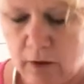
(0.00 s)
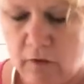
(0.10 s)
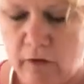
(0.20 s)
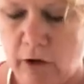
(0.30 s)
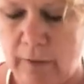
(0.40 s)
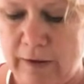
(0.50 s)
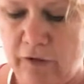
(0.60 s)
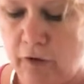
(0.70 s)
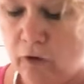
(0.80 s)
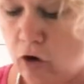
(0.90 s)
So if
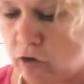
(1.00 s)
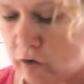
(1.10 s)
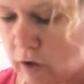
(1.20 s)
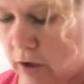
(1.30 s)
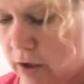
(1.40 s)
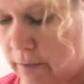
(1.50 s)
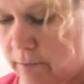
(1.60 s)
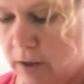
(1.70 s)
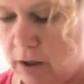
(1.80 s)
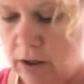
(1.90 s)
you've got
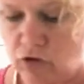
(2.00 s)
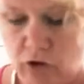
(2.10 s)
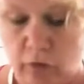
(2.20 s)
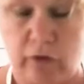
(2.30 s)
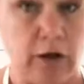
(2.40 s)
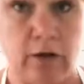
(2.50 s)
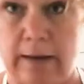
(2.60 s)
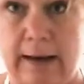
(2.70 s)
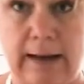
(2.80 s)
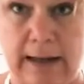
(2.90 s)
a juicer,
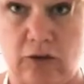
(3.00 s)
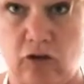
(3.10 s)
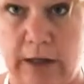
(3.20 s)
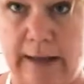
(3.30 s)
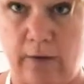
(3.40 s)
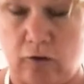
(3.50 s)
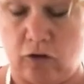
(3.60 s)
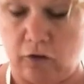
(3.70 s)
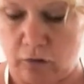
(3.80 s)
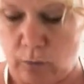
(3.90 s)
then actually
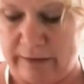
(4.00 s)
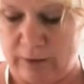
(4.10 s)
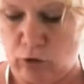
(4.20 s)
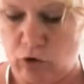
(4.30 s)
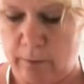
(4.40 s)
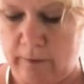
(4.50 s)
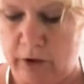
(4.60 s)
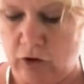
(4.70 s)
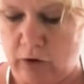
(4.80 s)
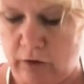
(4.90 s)
just squeeze it on top of the
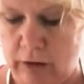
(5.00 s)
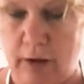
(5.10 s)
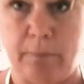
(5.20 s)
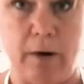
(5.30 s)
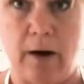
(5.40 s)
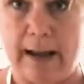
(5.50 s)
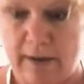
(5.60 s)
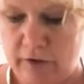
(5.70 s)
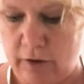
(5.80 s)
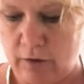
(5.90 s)
juicer, but I
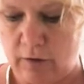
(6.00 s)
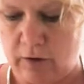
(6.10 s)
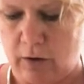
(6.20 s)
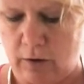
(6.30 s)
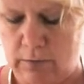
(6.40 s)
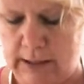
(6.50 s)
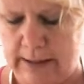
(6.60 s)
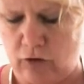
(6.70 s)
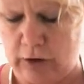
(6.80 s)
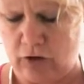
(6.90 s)
haven't, so I'm
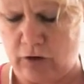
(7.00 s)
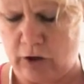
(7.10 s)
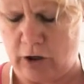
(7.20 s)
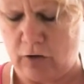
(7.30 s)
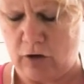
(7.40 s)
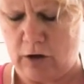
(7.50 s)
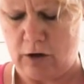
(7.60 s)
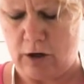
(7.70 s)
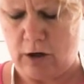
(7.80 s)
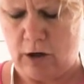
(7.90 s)
literally just going to
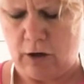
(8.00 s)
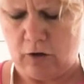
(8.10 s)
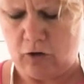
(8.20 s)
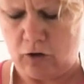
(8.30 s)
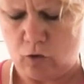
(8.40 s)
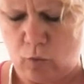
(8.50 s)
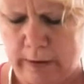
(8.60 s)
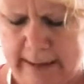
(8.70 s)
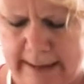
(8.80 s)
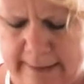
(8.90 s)

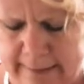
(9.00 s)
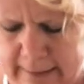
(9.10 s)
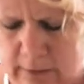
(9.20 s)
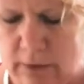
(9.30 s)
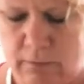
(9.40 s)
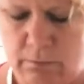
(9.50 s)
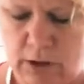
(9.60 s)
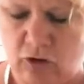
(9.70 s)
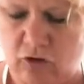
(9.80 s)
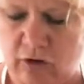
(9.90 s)
squeeze as
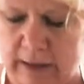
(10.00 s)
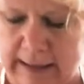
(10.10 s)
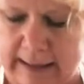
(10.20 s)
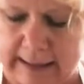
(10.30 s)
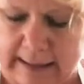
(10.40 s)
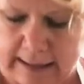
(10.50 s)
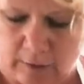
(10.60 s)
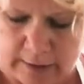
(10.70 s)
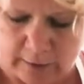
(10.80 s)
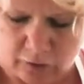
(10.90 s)
much as I can
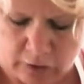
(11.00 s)
out into